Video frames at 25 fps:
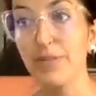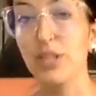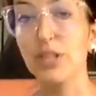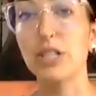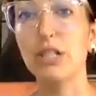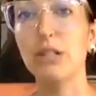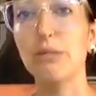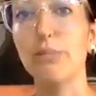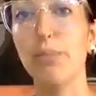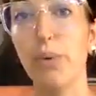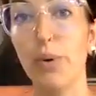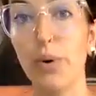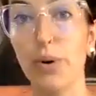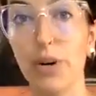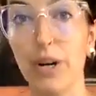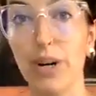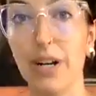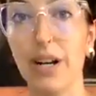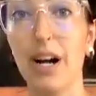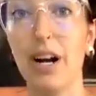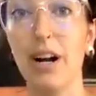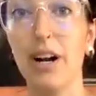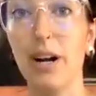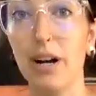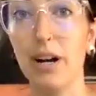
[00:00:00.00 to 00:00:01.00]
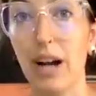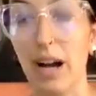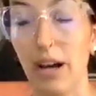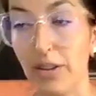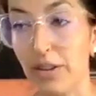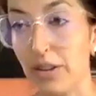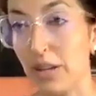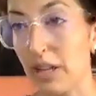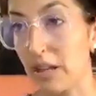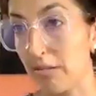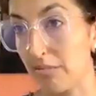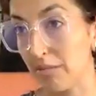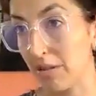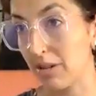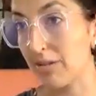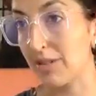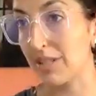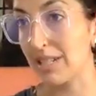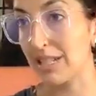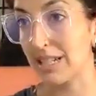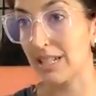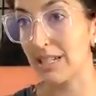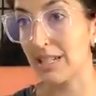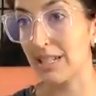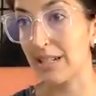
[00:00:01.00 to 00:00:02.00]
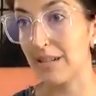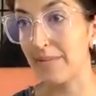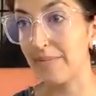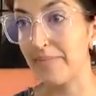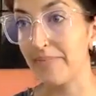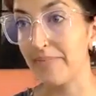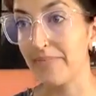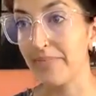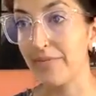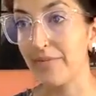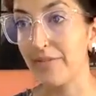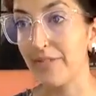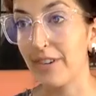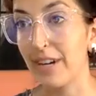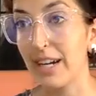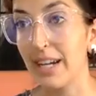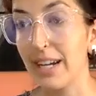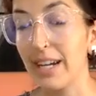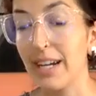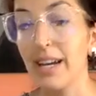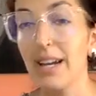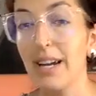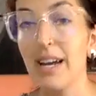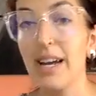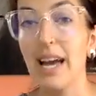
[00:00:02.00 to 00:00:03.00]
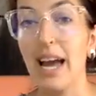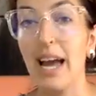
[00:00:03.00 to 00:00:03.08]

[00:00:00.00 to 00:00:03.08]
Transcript: to support our healthy immune system, right?